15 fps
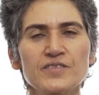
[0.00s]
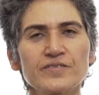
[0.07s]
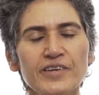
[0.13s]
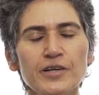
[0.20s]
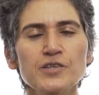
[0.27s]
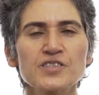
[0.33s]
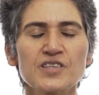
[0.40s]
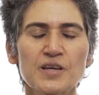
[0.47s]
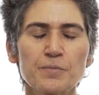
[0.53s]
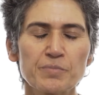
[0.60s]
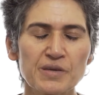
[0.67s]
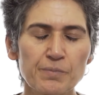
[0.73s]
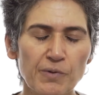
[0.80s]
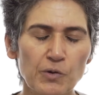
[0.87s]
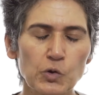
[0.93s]
The very same
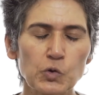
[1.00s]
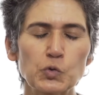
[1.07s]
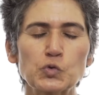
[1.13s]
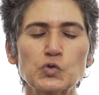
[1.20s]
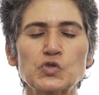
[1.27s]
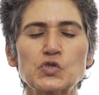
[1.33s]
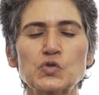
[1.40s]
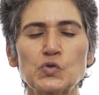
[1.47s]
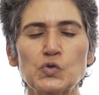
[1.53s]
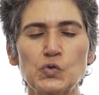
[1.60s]
people whose